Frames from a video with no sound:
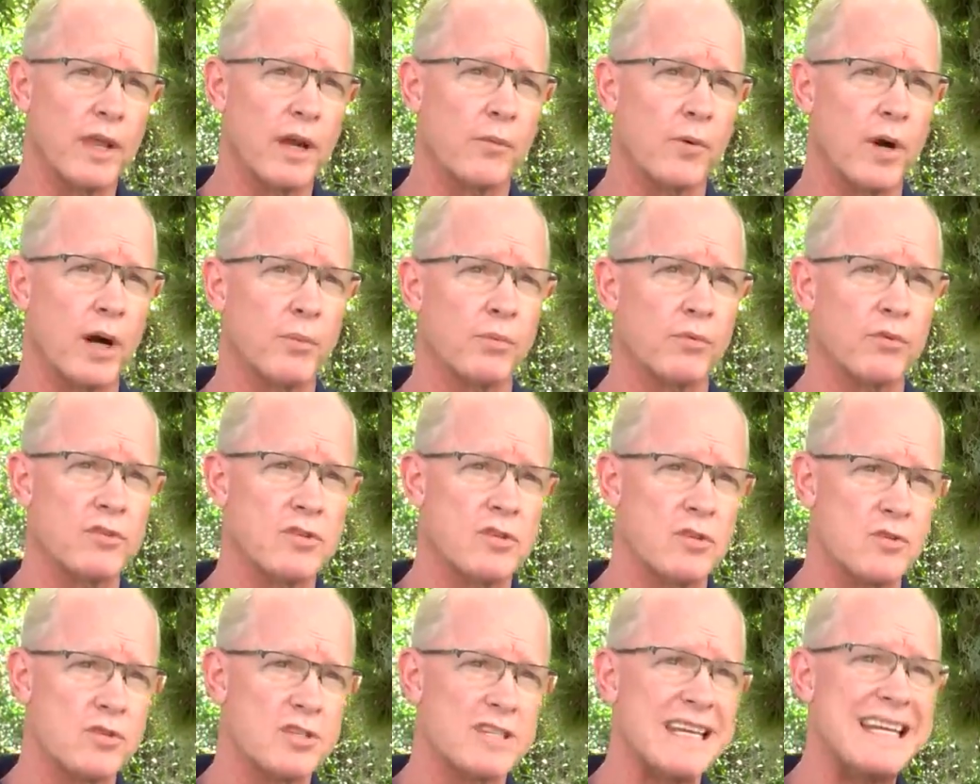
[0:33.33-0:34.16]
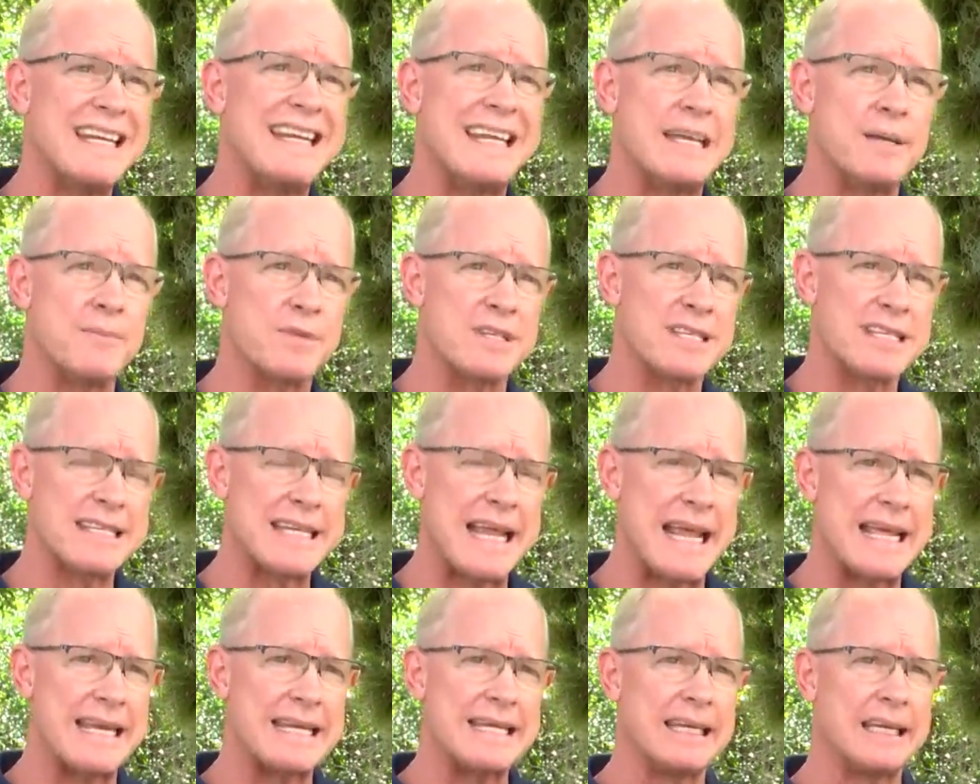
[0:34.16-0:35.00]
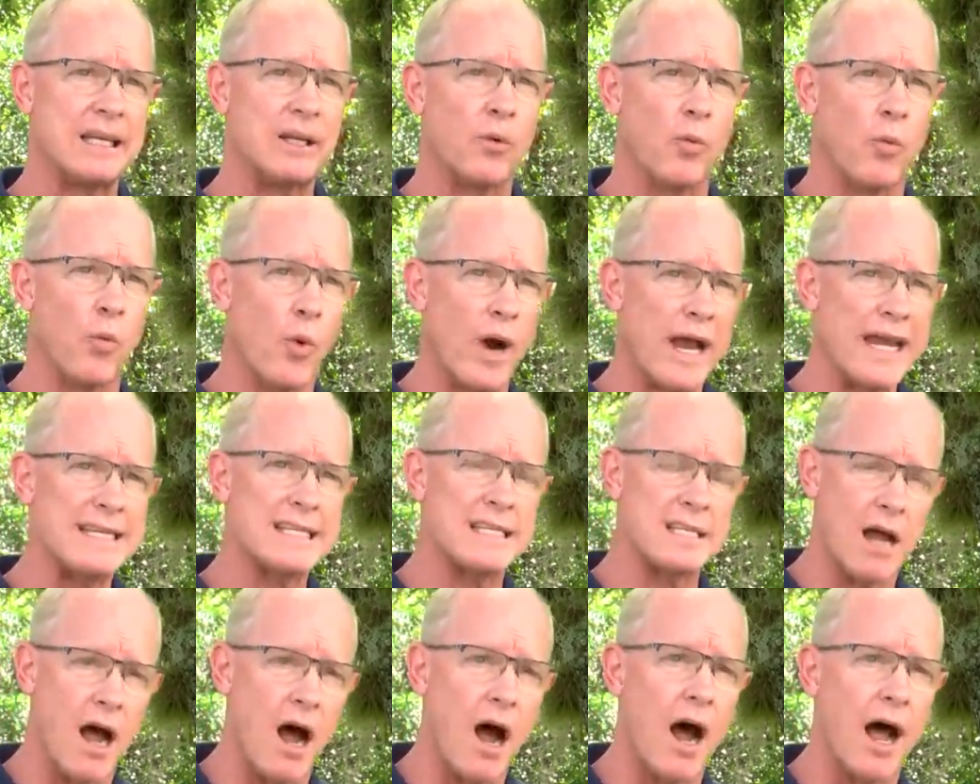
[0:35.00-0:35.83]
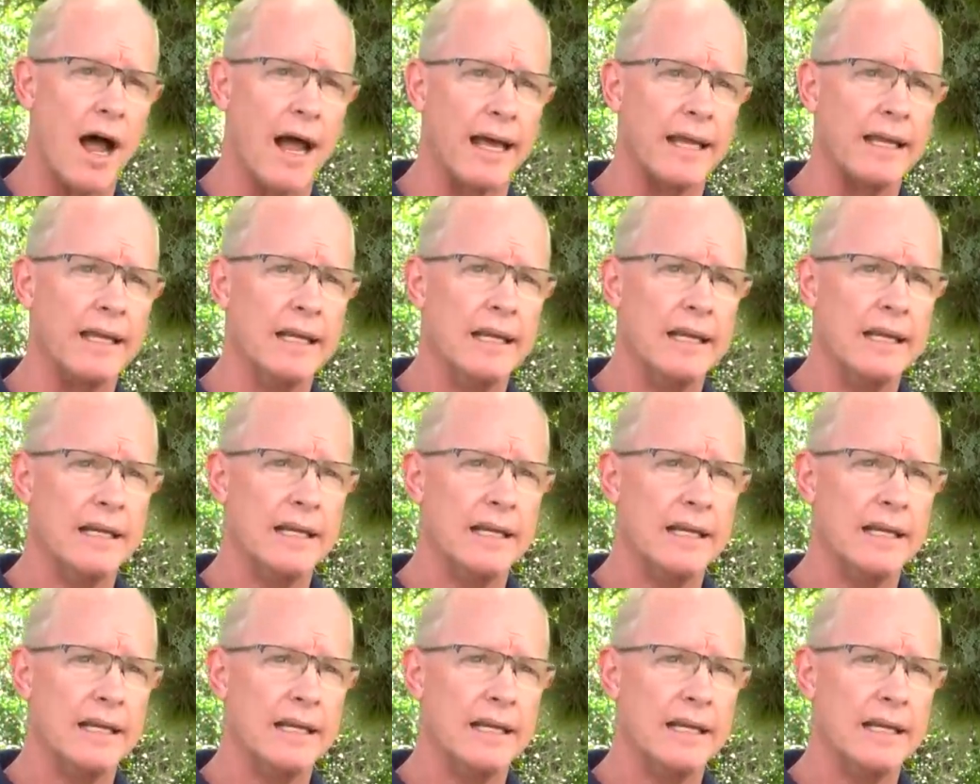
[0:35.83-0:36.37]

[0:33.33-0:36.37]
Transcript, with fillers: they were able to see him standing waist high